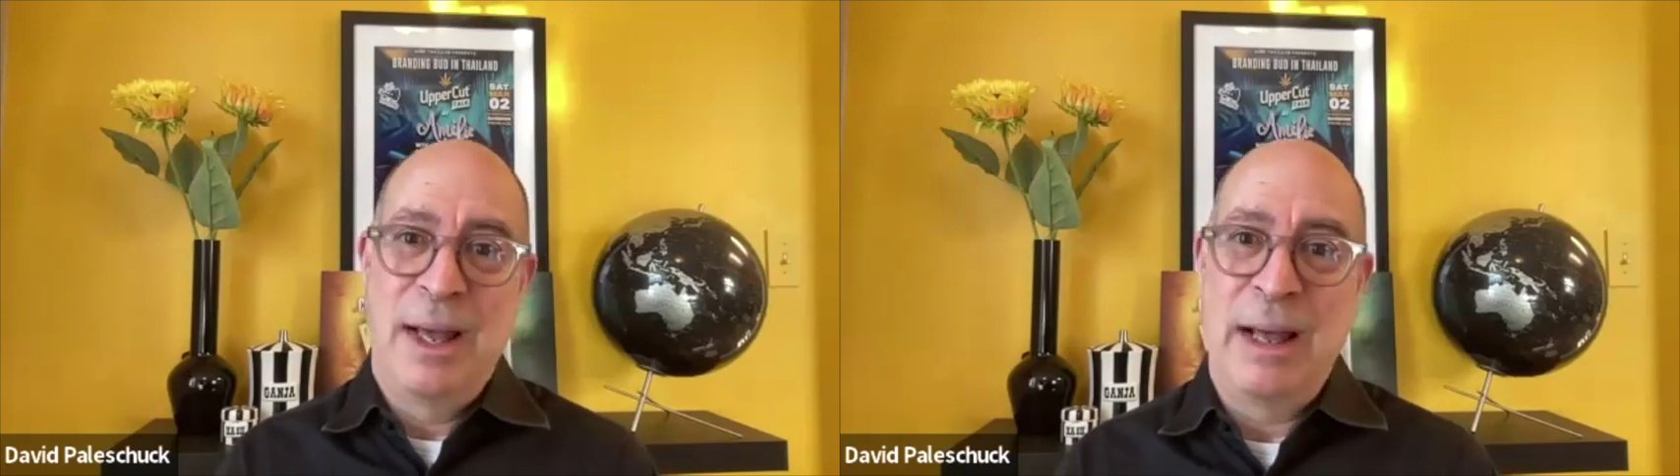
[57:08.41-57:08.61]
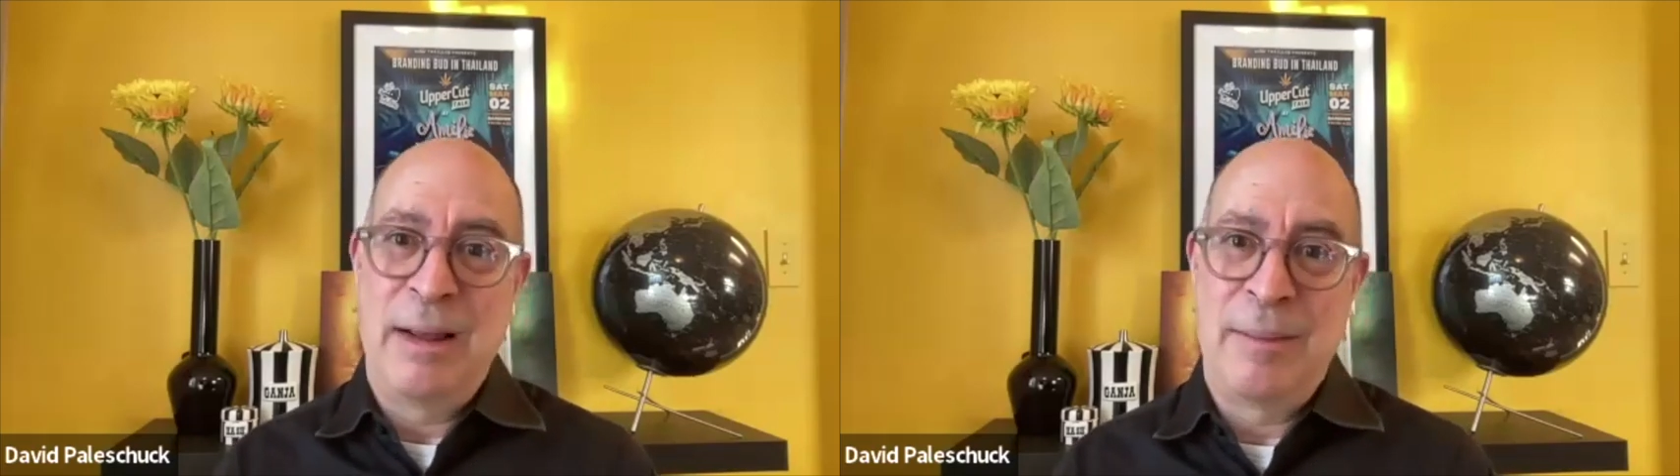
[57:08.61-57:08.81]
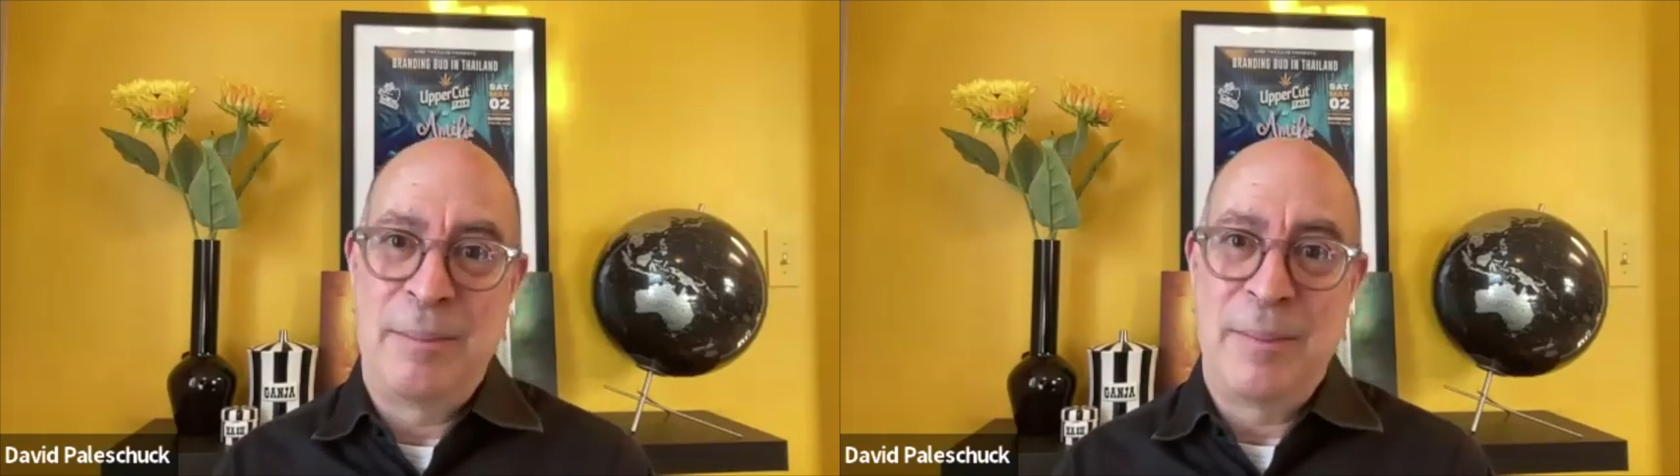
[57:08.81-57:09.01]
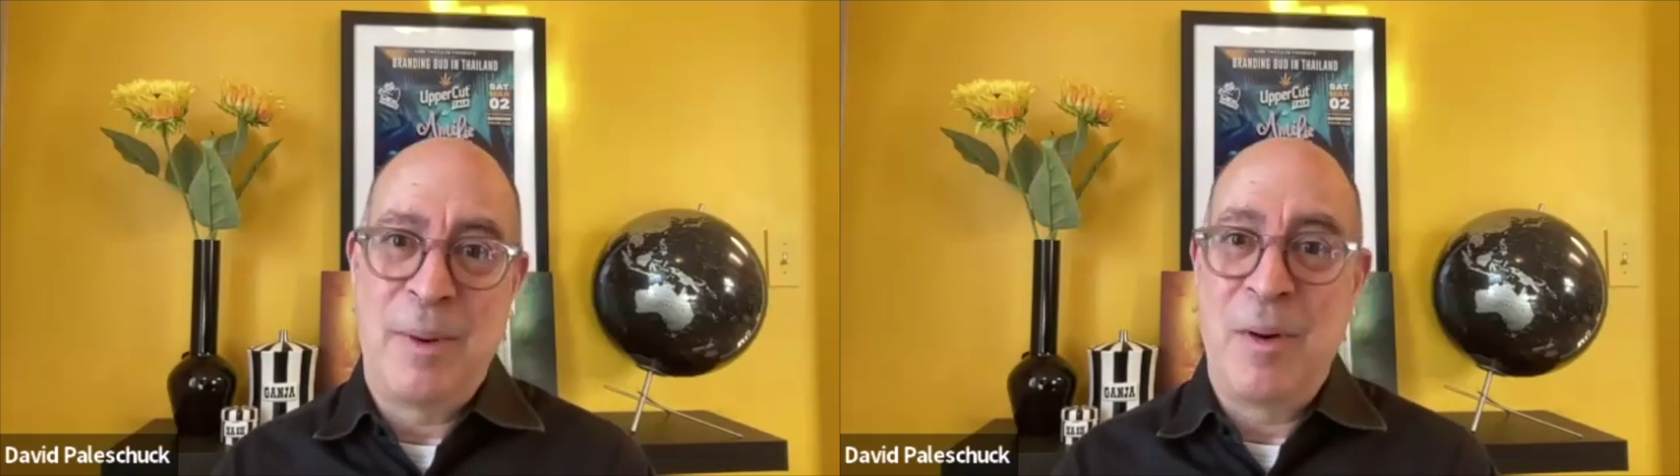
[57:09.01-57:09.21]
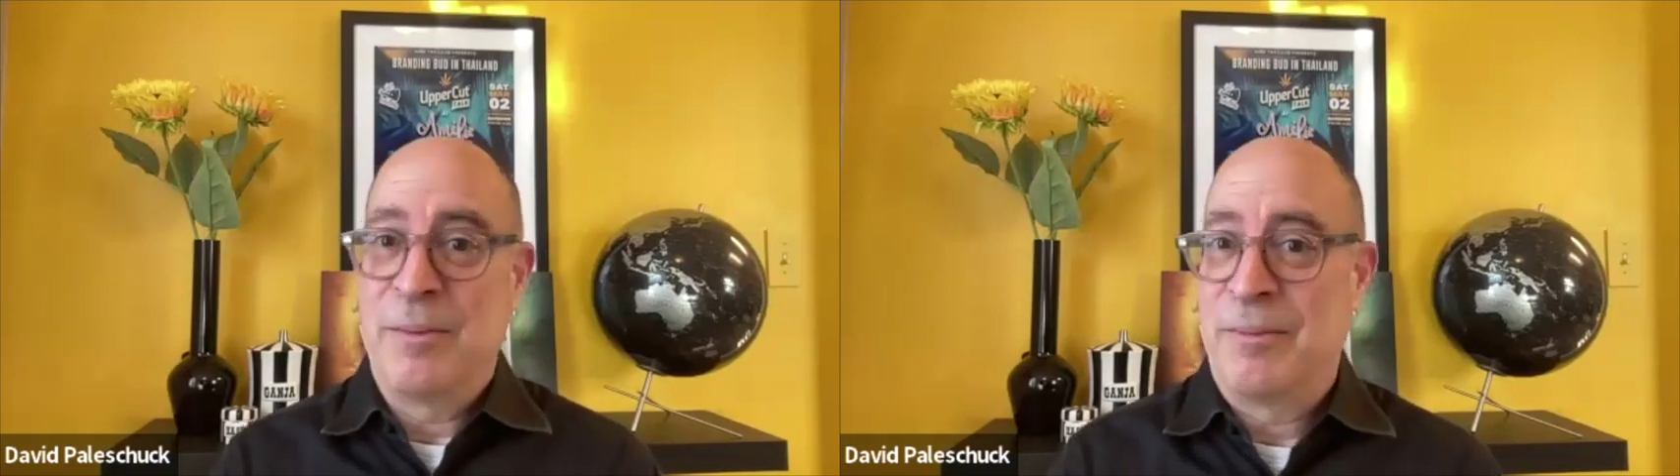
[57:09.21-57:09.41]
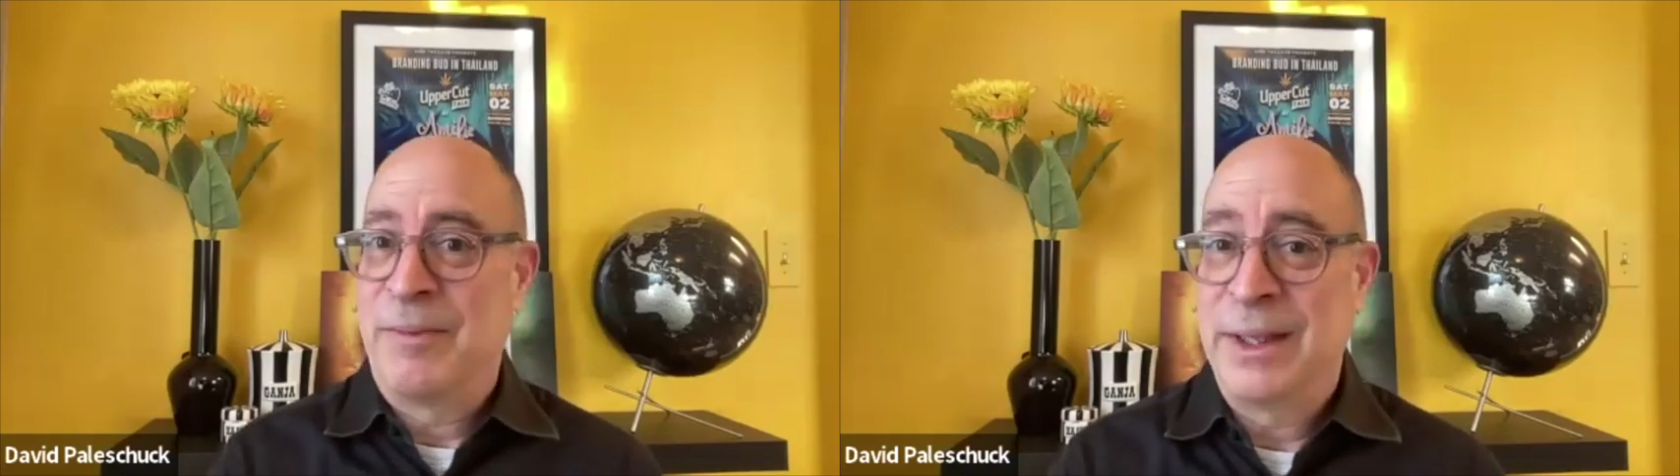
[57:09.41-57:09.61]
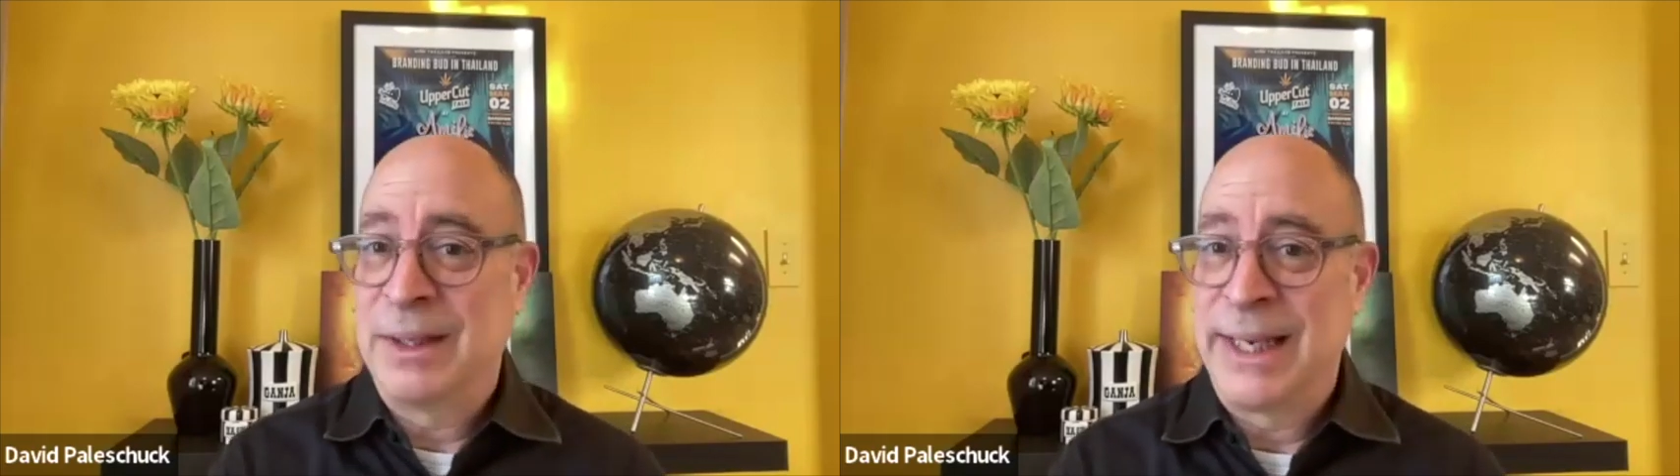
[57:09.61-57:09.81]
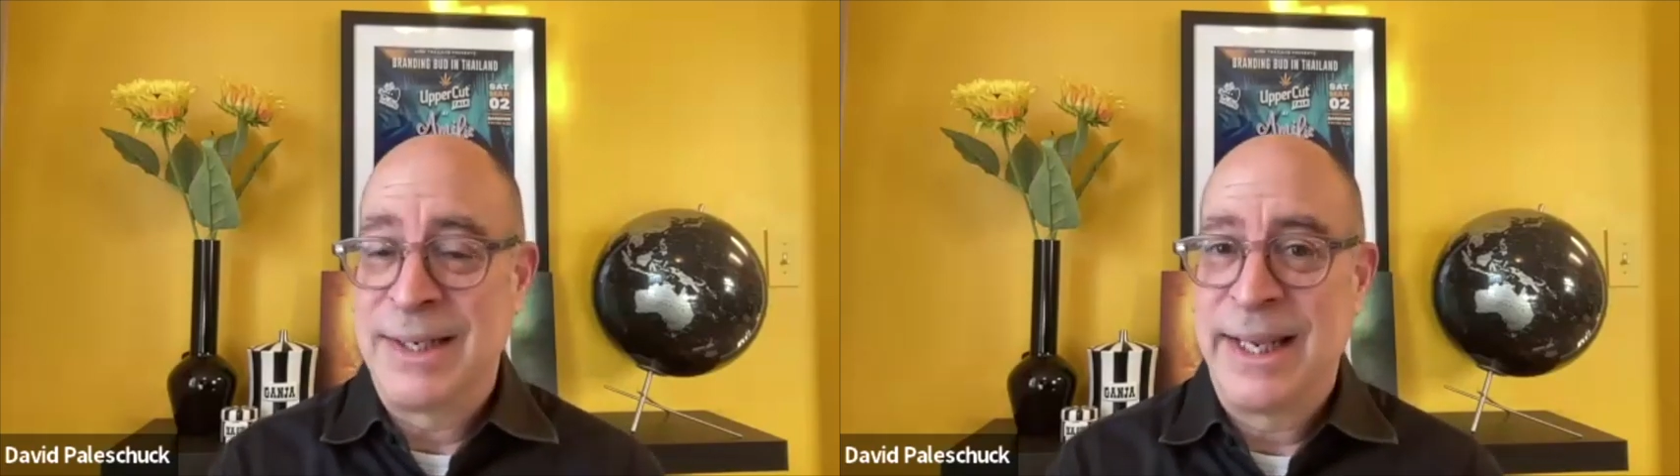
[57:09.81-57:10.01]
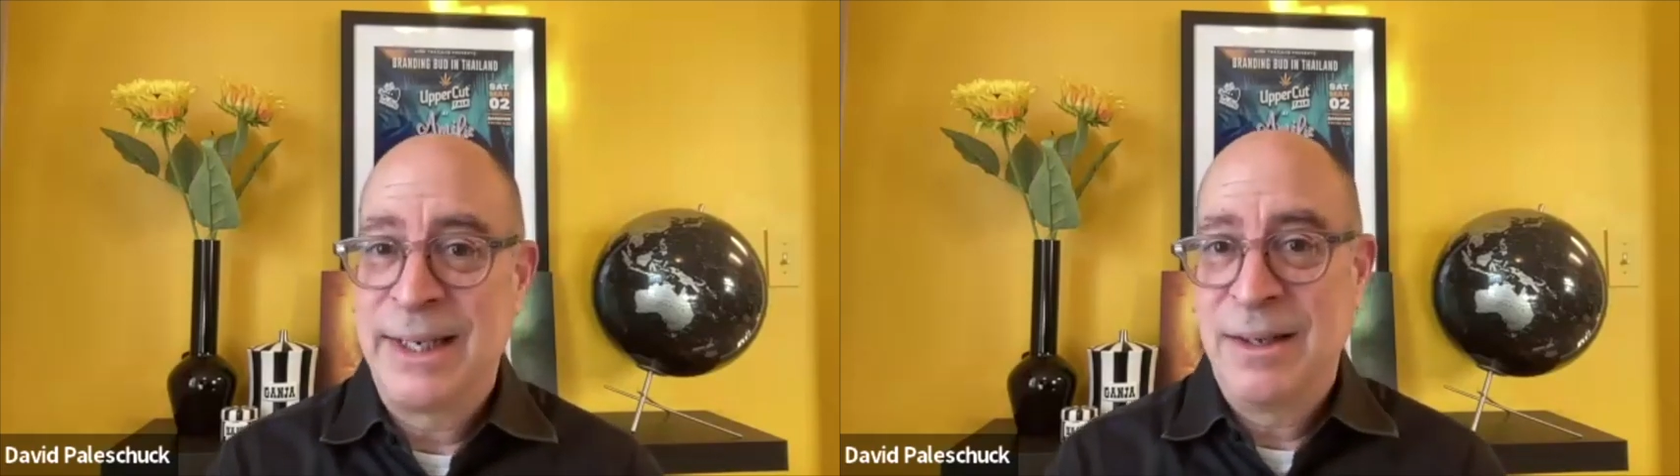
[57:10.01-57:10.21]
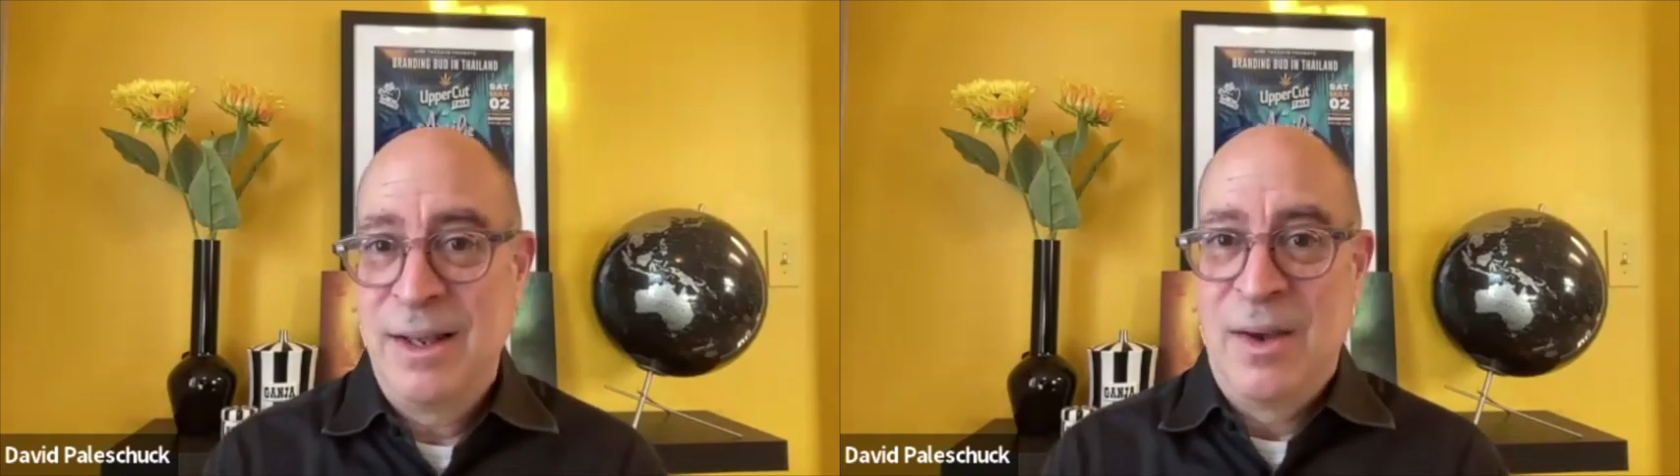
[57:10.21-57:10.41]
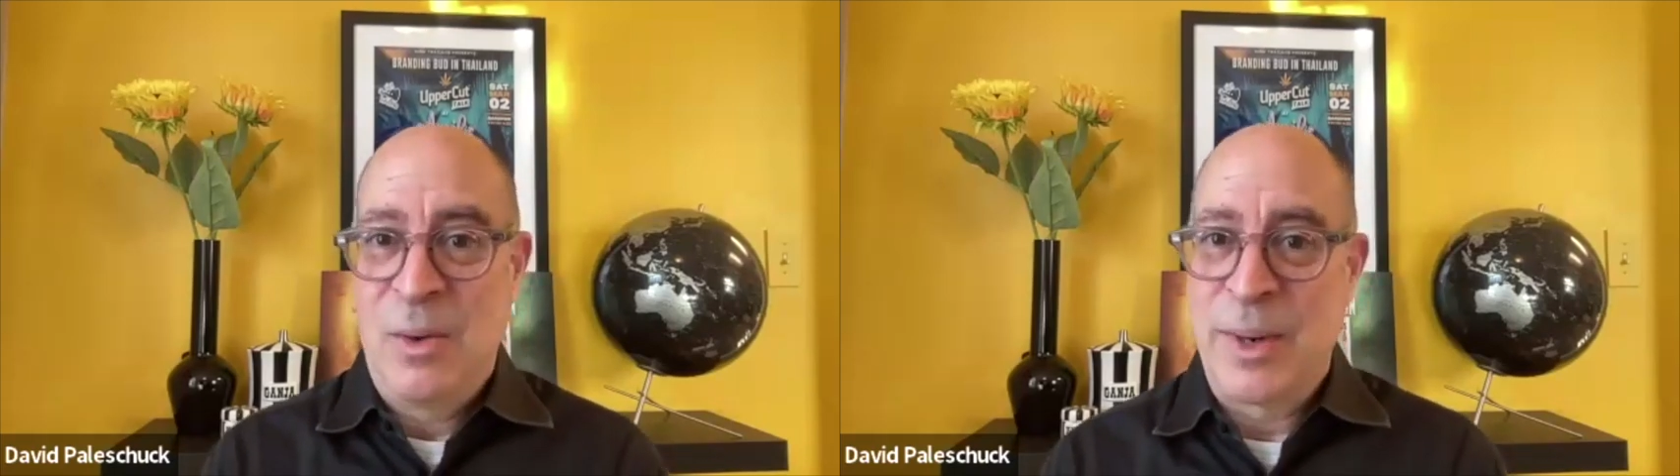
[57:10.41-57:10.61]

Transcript: via LinkedIn